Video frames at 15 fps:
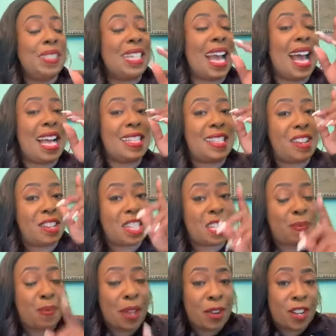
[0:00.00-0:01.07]
Guys, there are
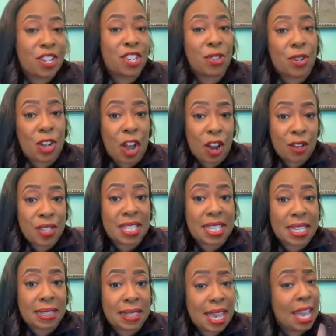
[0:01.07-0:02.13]
spiritual
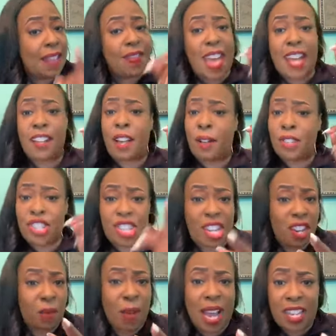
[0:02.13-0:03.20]
curses that go
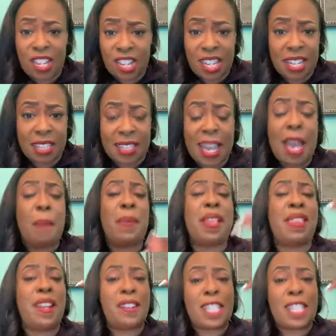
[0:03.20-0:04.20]
generations, but there are